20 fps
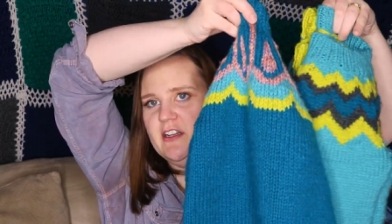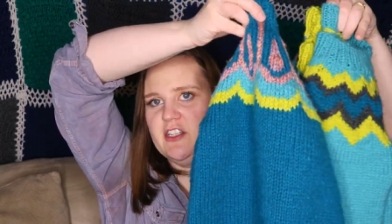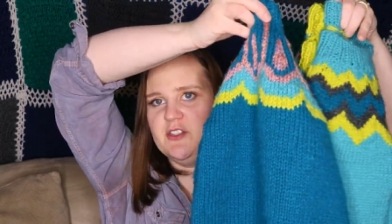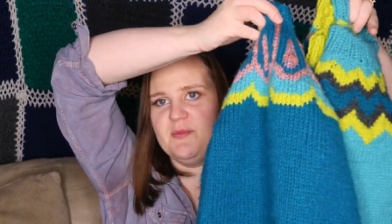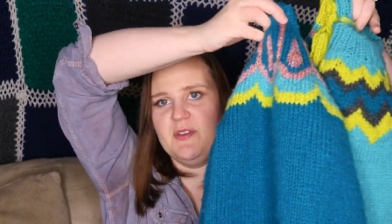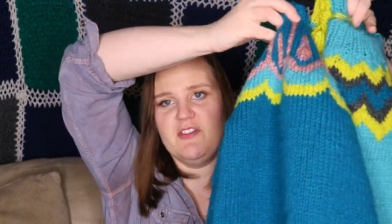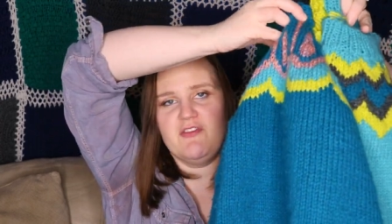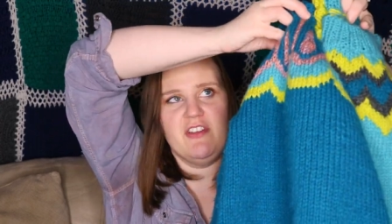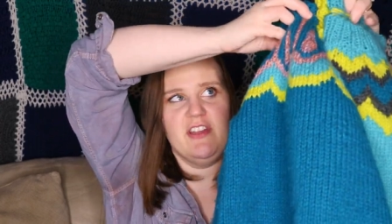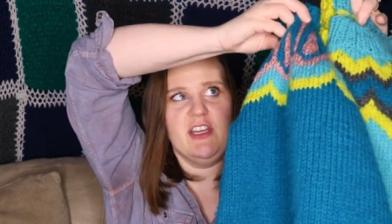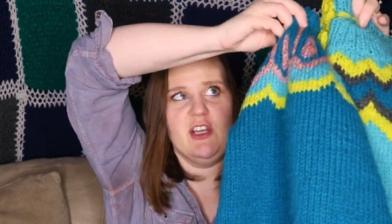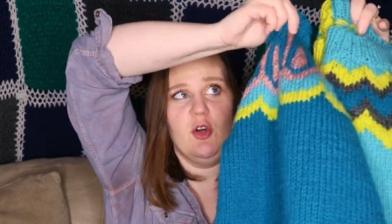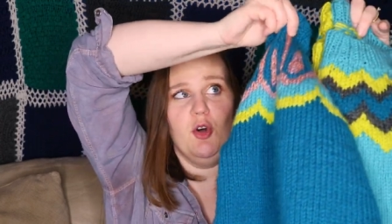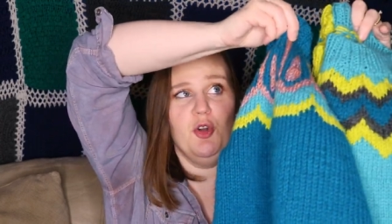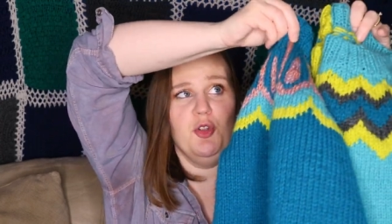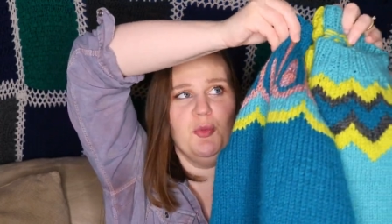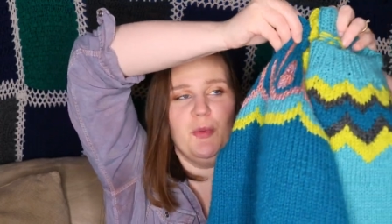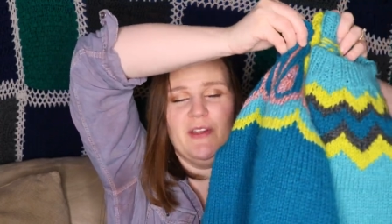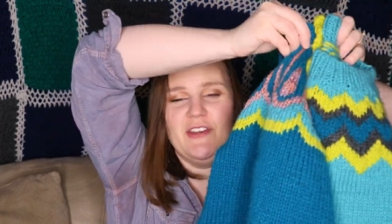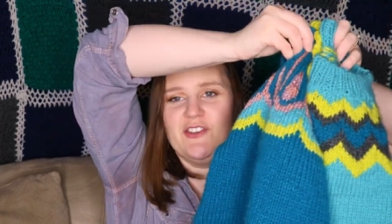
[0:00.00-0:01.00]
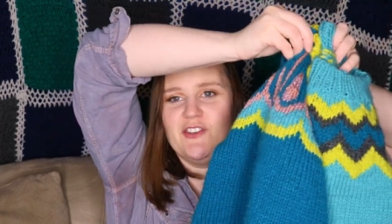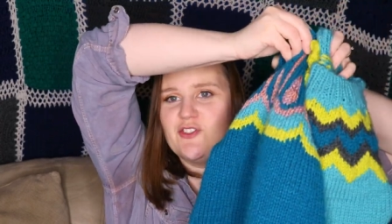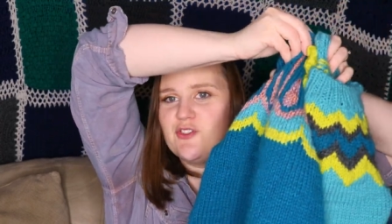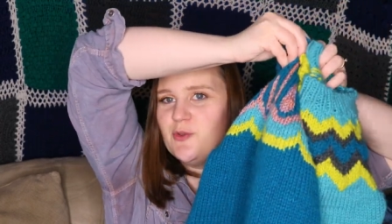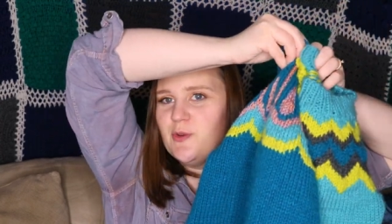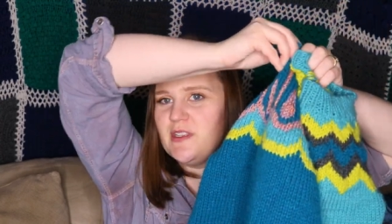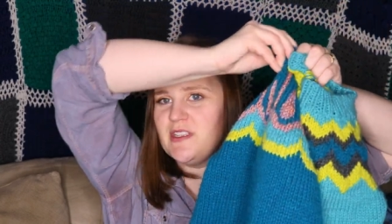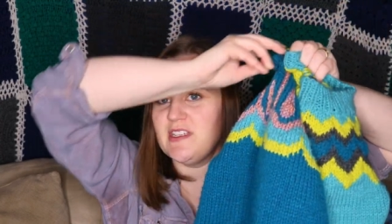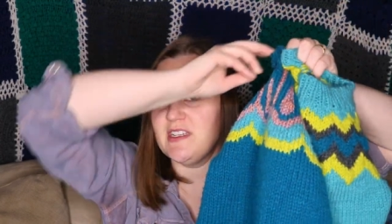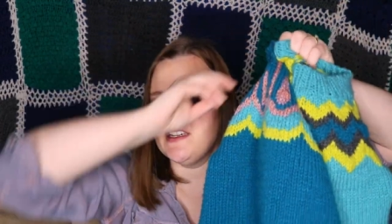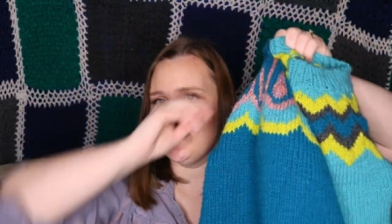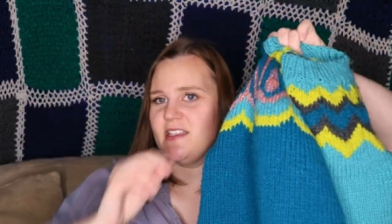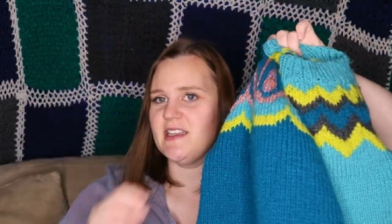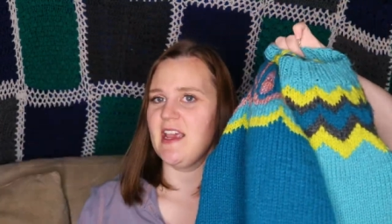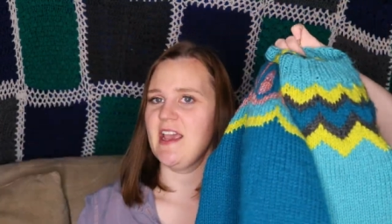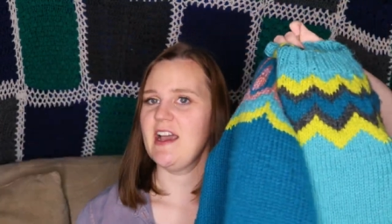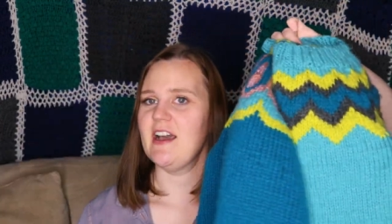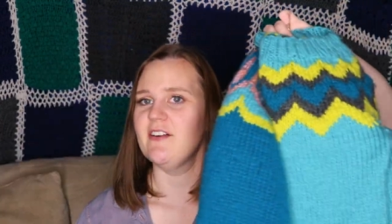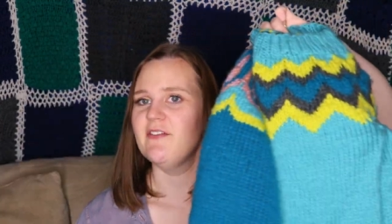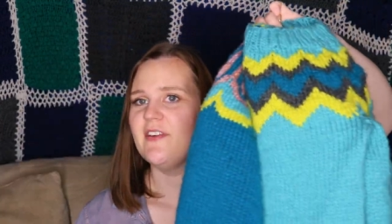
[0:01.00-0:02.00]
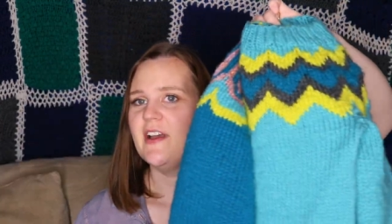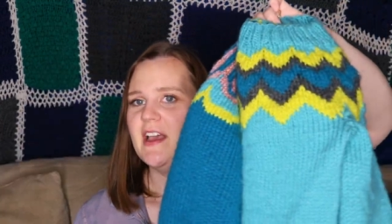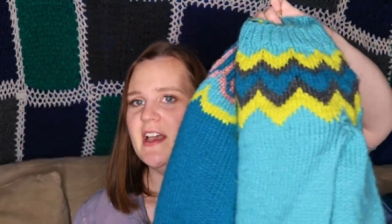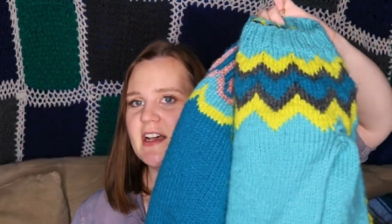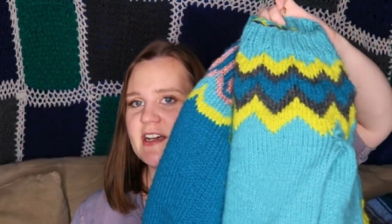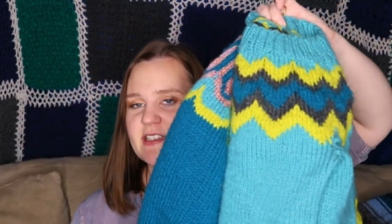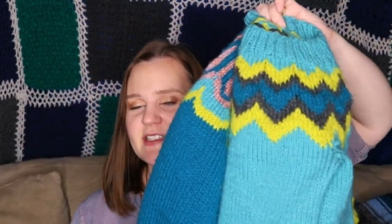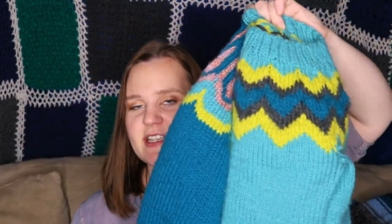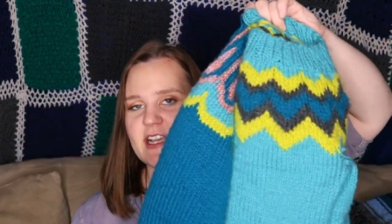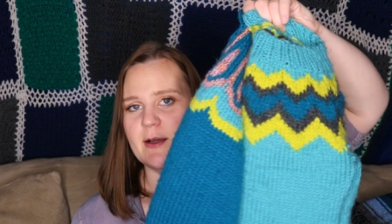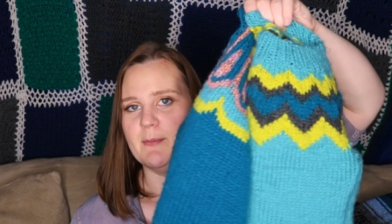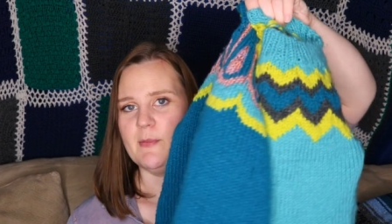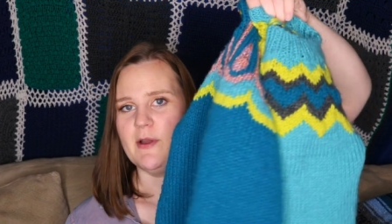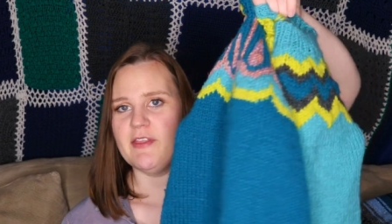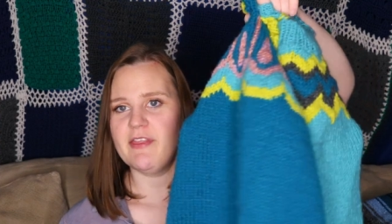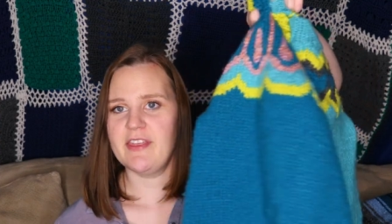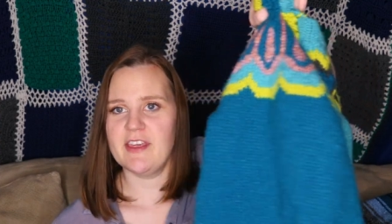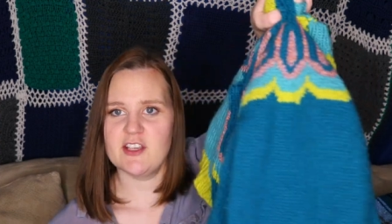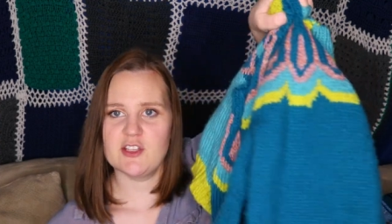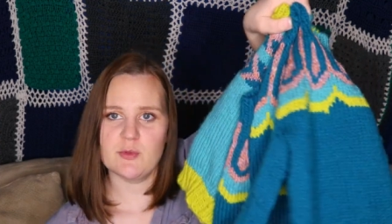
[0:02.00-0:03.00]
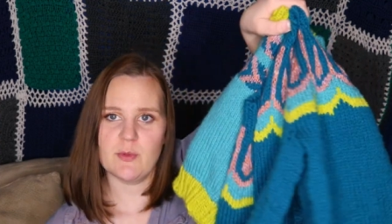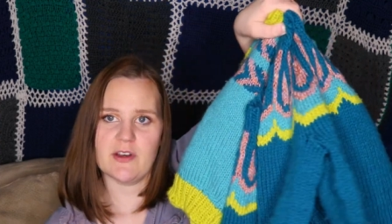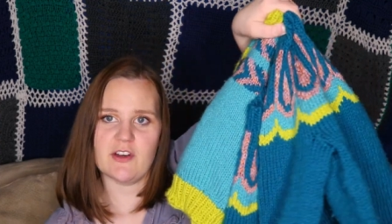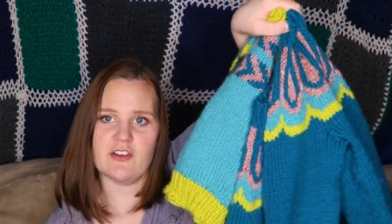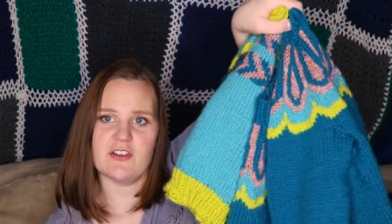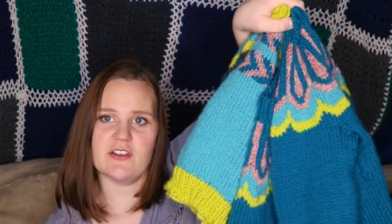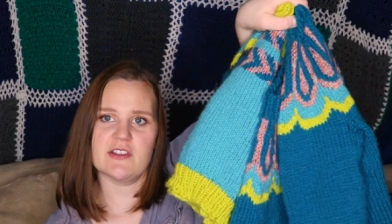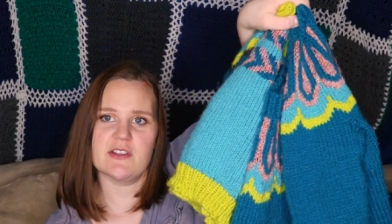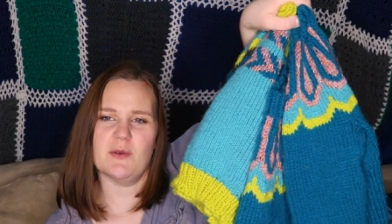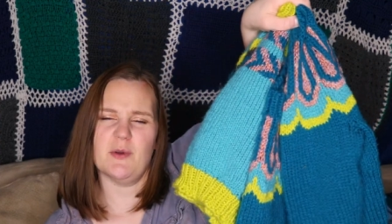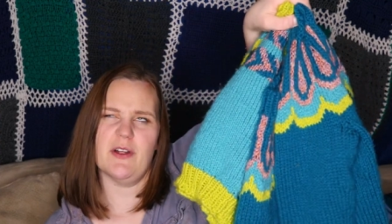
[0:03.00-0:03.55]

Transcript: It's been a really cold winter so it's nice to have some thick sweaters.